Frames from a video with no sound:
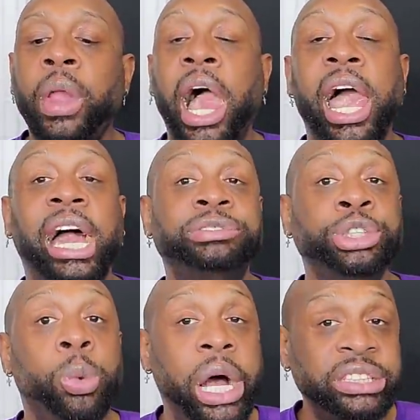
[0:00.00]
Now, after
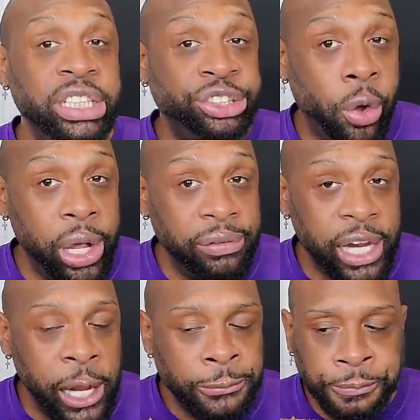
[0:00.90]
you wash that junk every
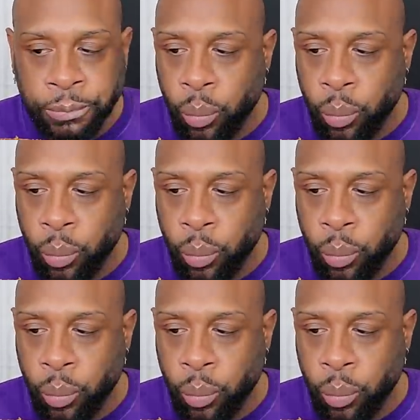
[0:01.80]
day,